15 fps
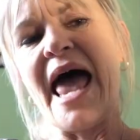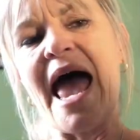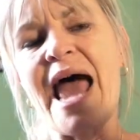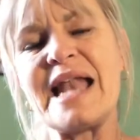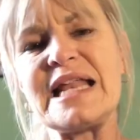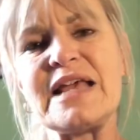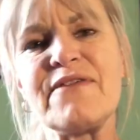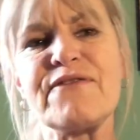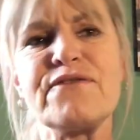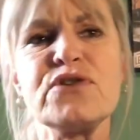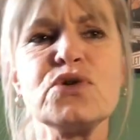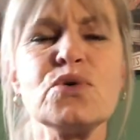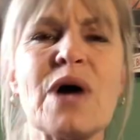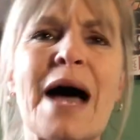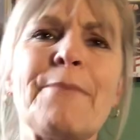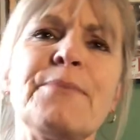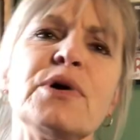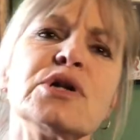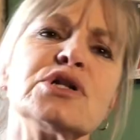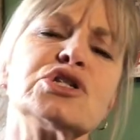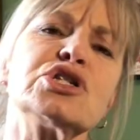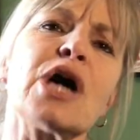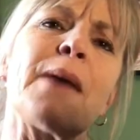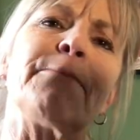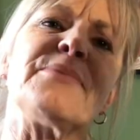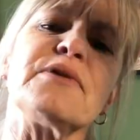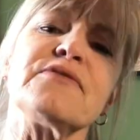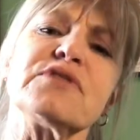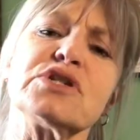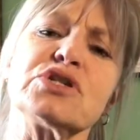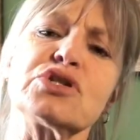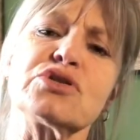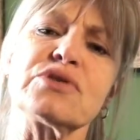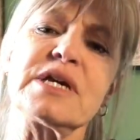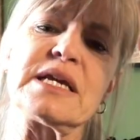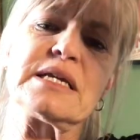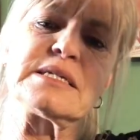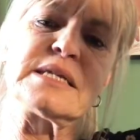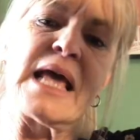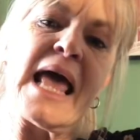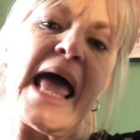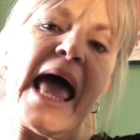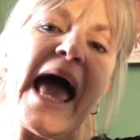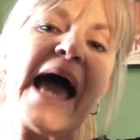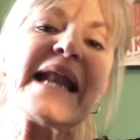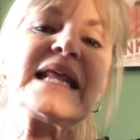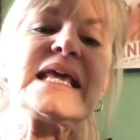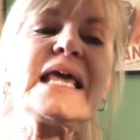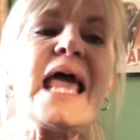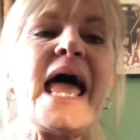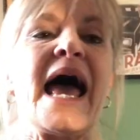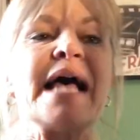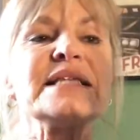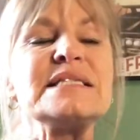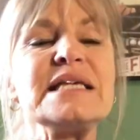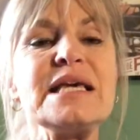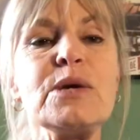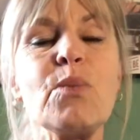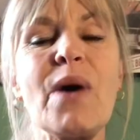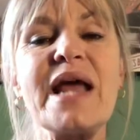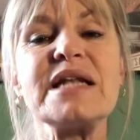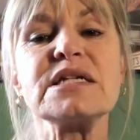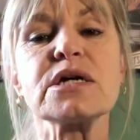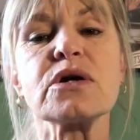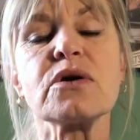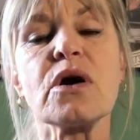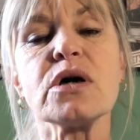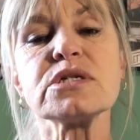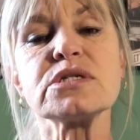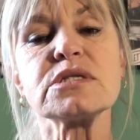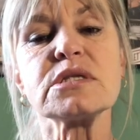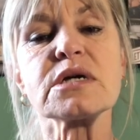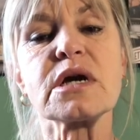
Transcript: And he flew up on top of the trees. And as he went across